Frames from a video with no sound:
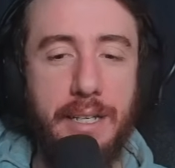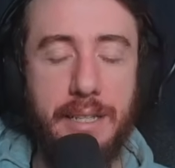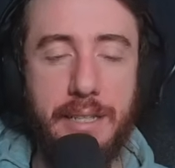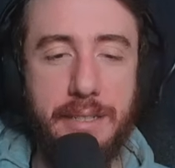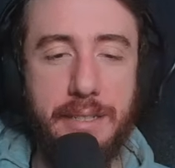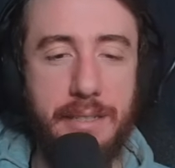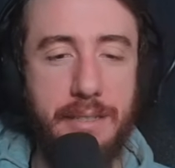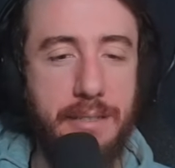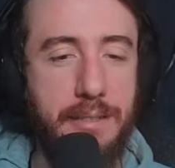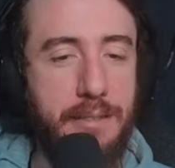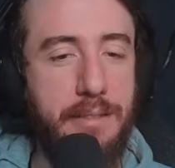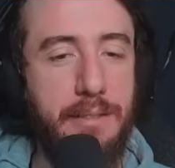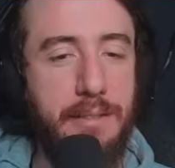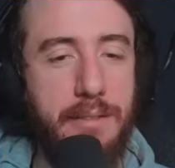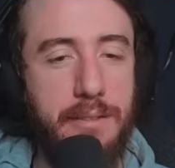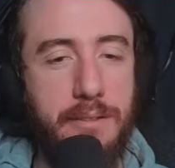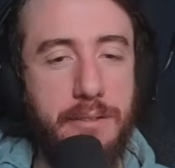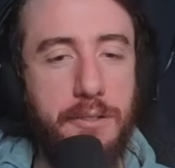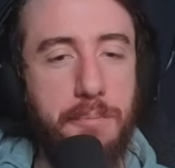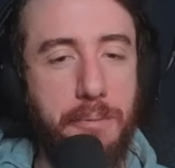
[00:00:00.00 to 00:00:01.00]
This is
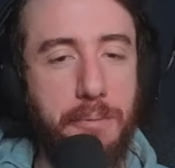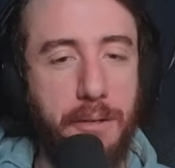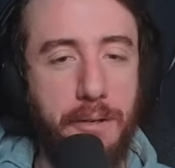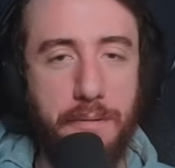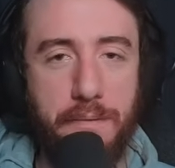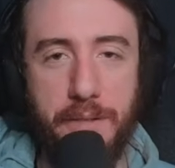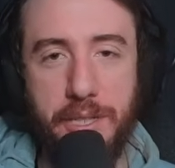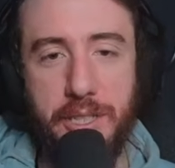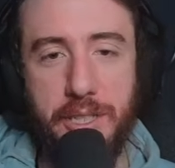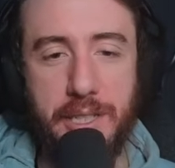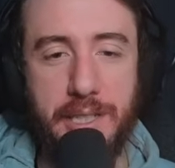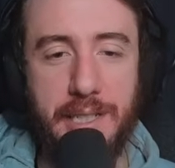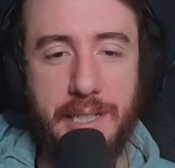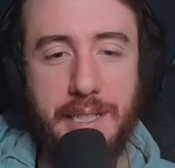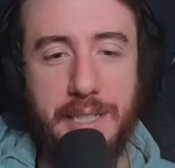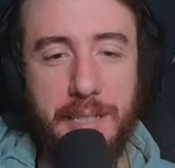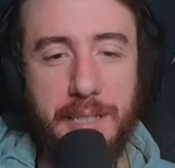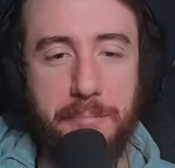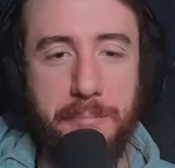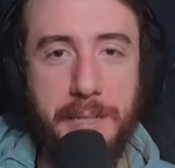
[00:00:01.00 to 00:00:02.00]
super efficient
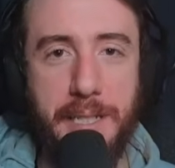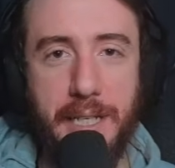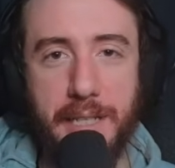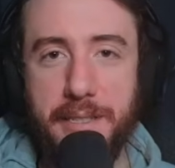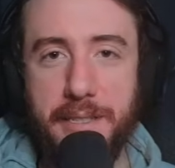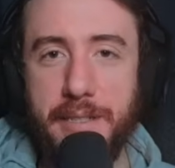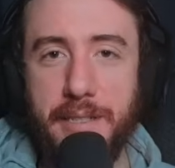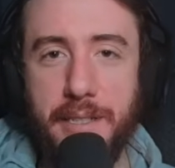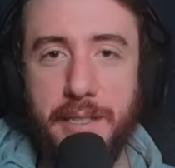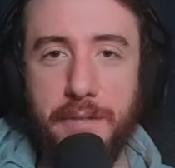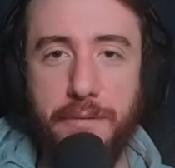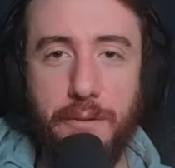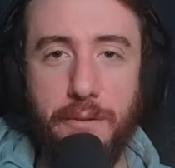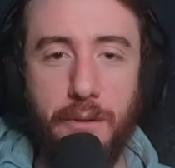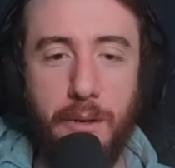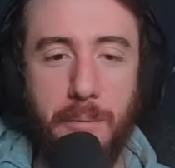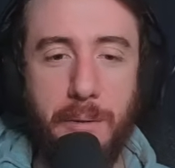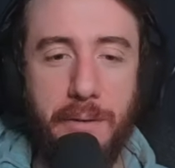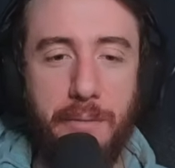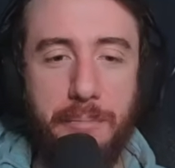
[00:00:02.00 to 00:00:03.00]
DPS in the
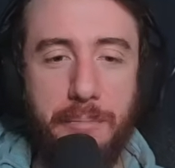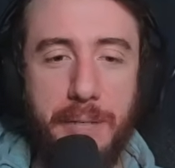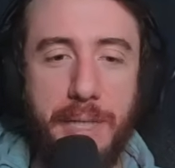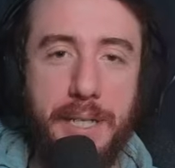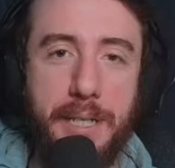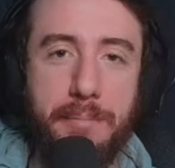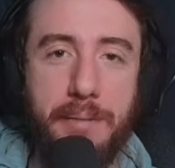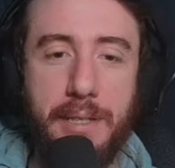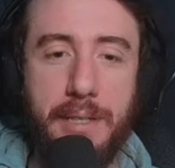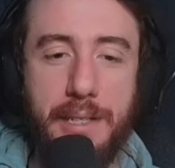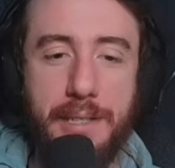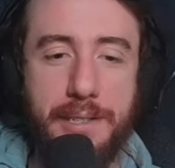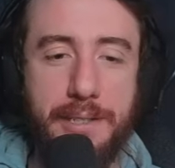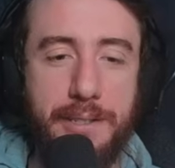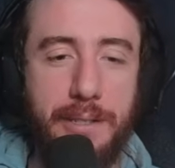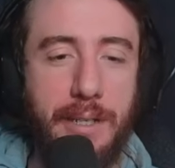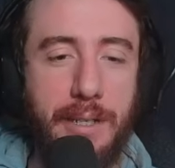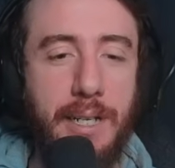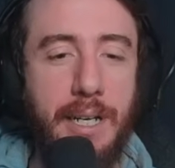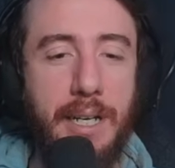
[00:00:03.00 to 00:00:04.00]
form of a medium
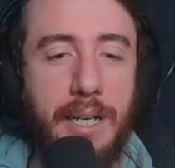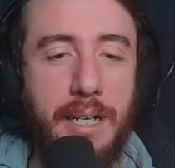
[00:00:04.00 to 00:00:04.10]
cluster,